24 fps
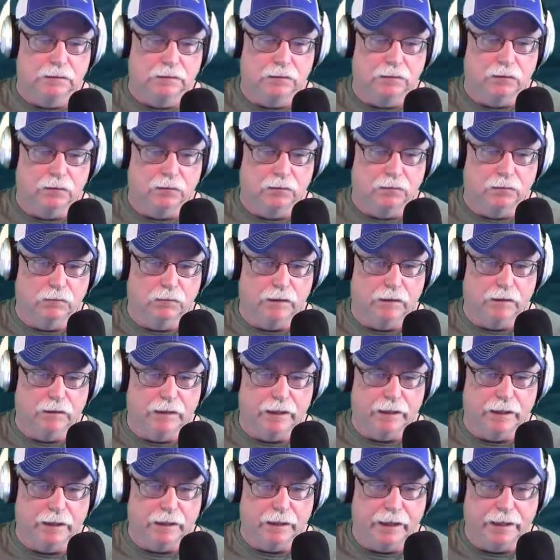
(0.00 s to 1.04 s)

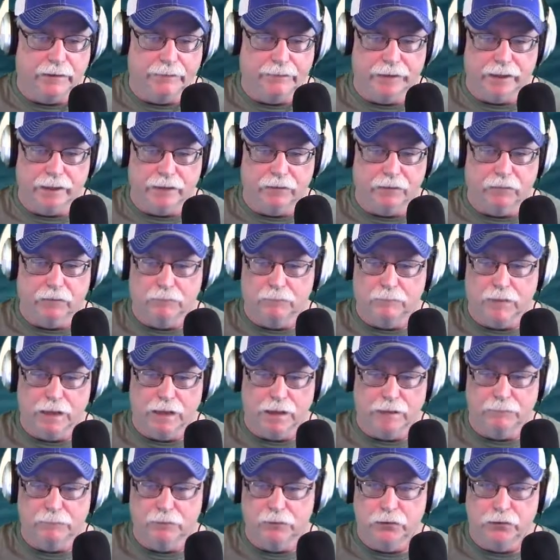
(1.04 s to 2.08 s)
And they don't
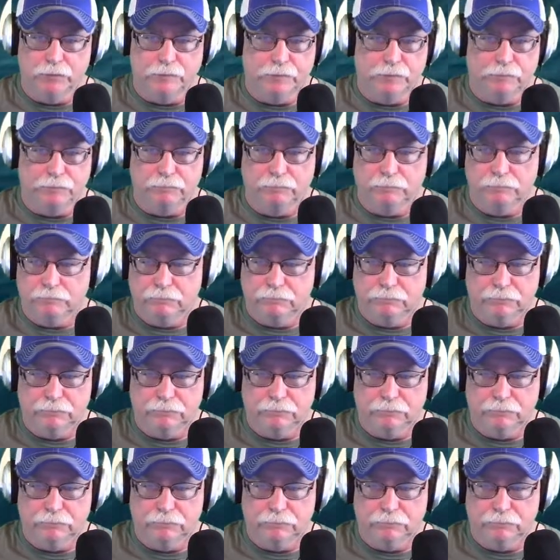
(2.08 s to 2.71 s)
mind moving